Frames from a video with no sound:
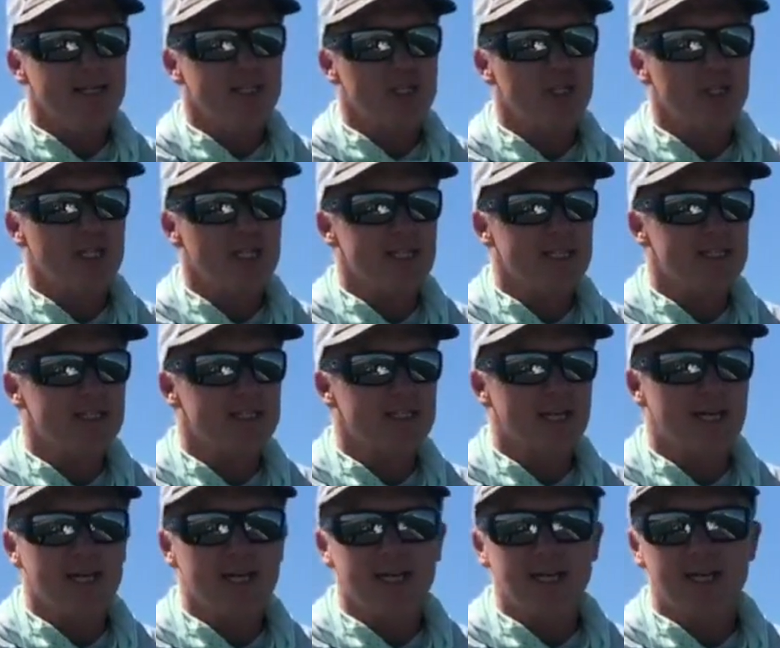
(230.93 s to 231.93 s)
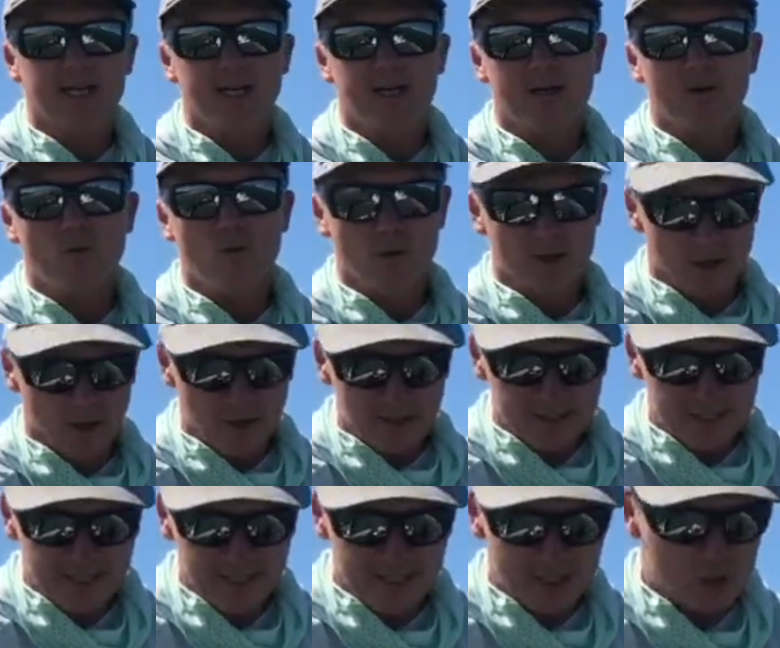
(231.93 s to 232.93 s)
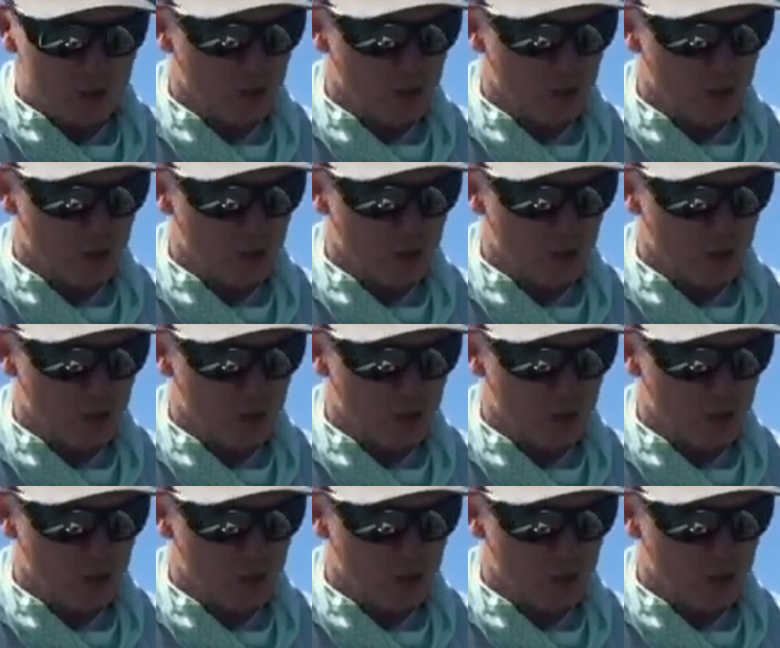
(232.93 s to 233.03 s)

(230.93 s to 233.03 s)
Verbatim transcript: She is uh, organising this